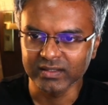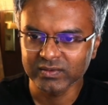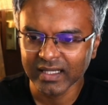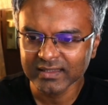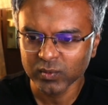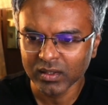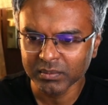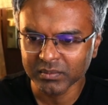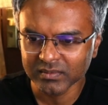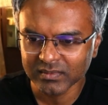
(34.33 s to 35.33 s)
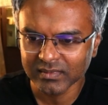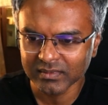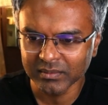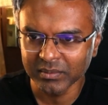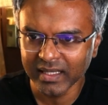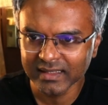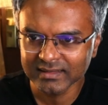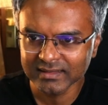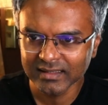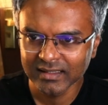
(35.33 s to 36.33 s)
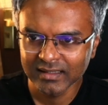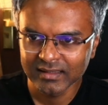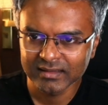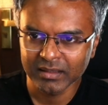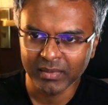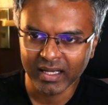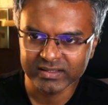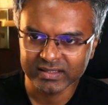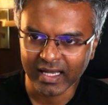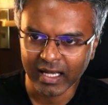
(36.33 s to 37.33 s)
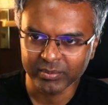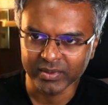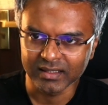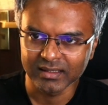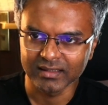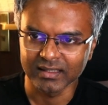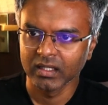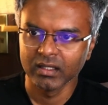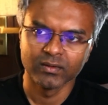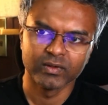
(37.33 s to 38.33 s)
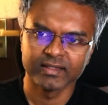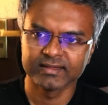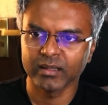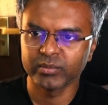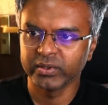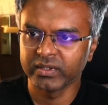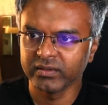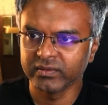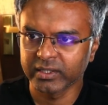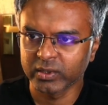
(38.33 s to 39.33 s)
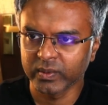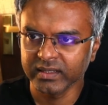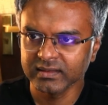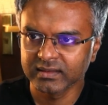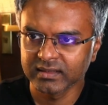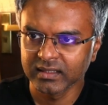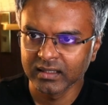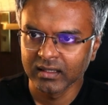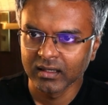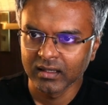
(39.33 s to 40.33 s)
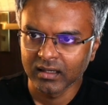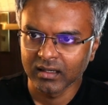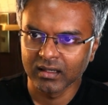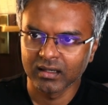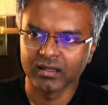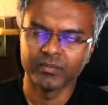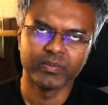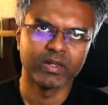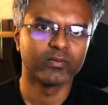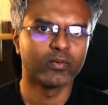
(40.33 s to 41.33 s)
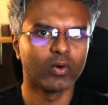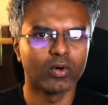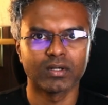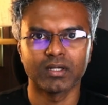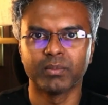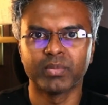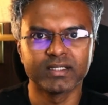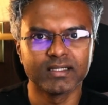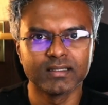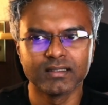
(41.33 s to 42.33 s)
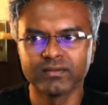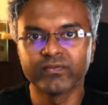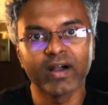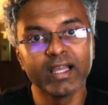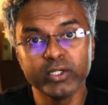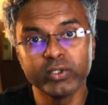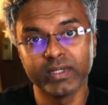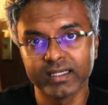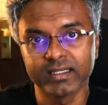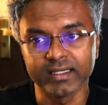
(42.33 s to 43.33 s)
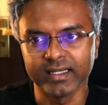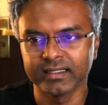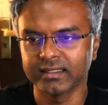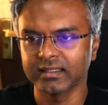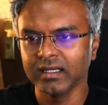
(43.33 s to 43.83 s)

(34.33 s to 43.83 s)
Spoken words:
So that's what makes the magic happen, right? For example, you give a request for a particular file to get created.